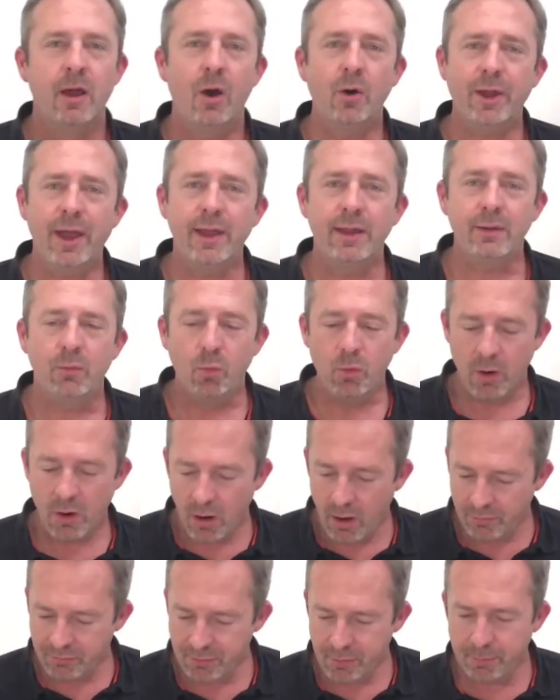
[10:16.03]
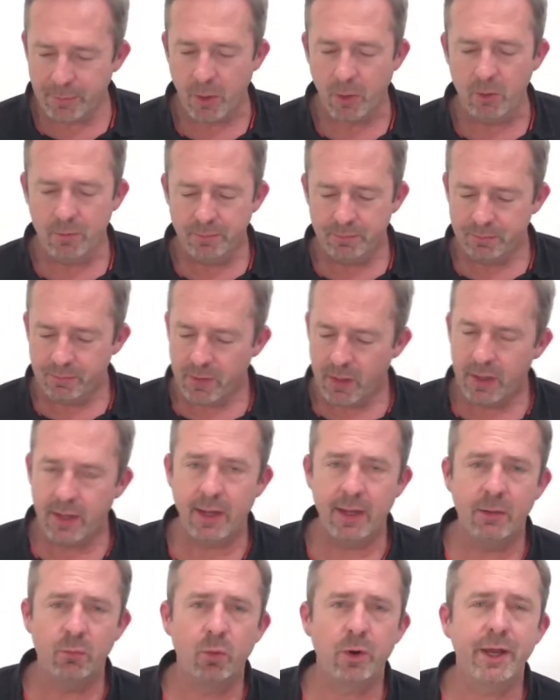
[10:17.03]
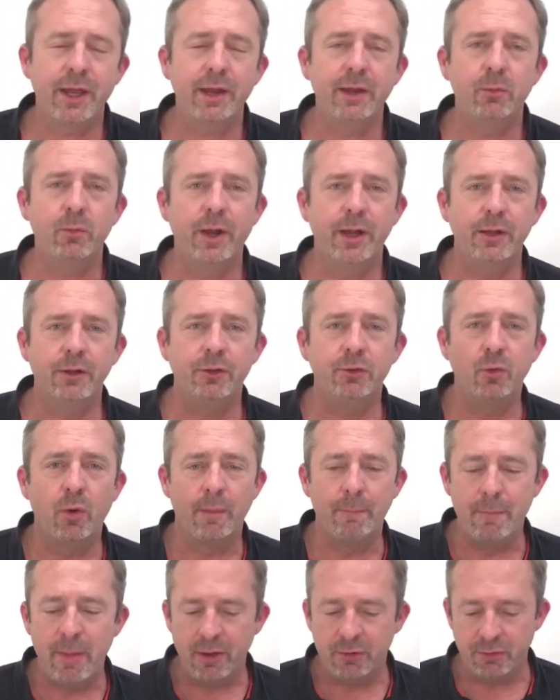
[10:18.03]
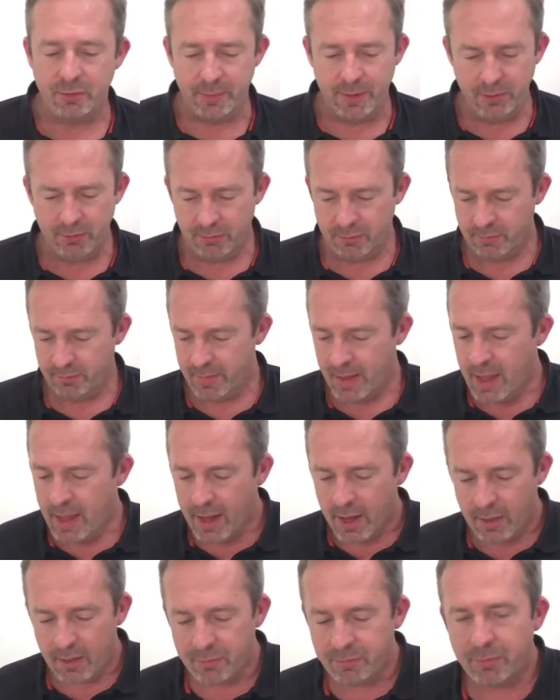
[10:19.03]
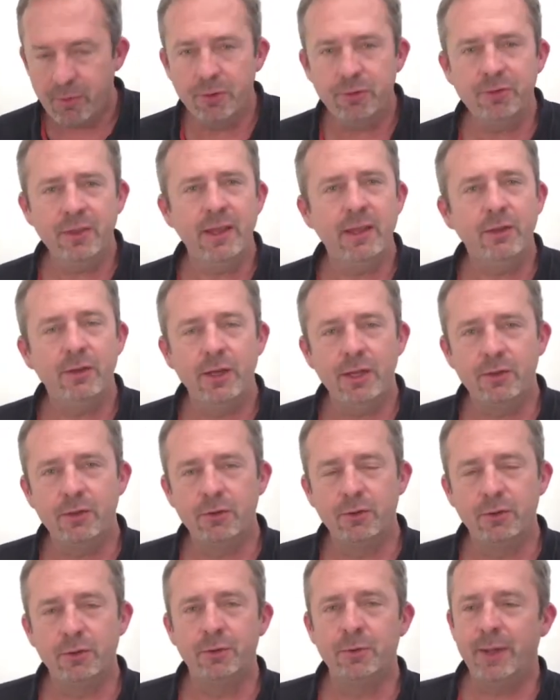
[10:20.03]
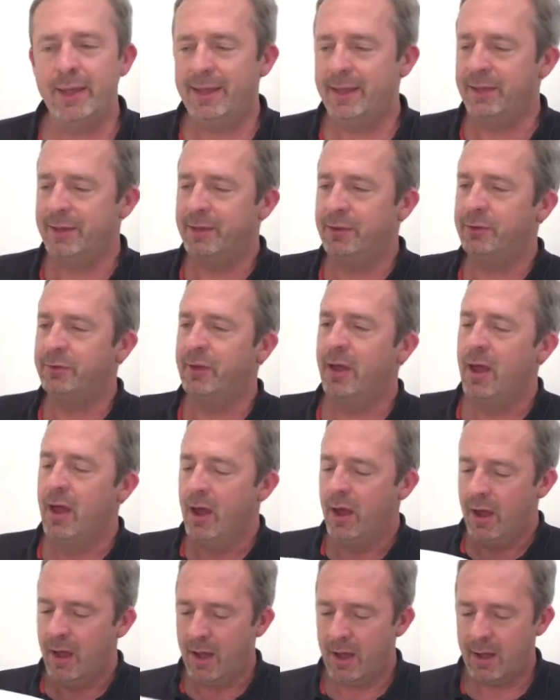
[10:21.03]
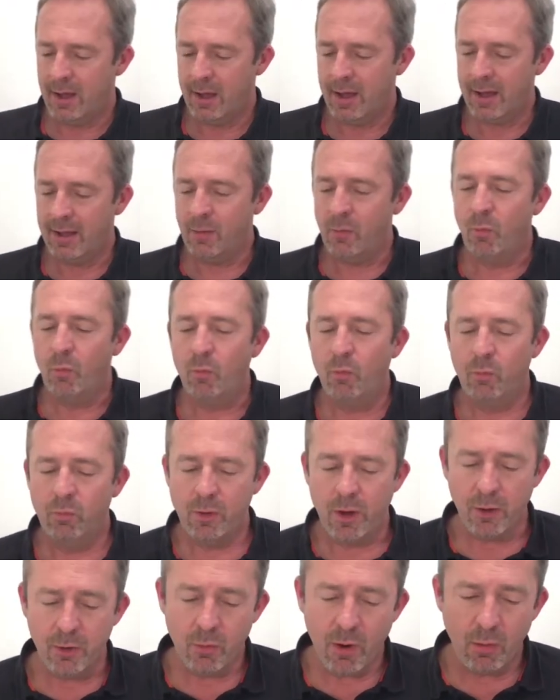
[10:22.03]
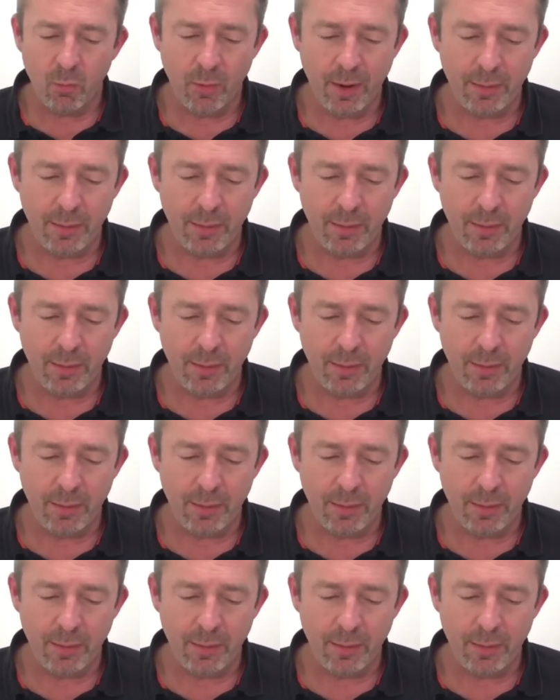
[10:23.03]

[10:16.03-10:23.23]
Okay, we're off the boat and we're getting ready to do our measurements. The first thing you need to do is go to our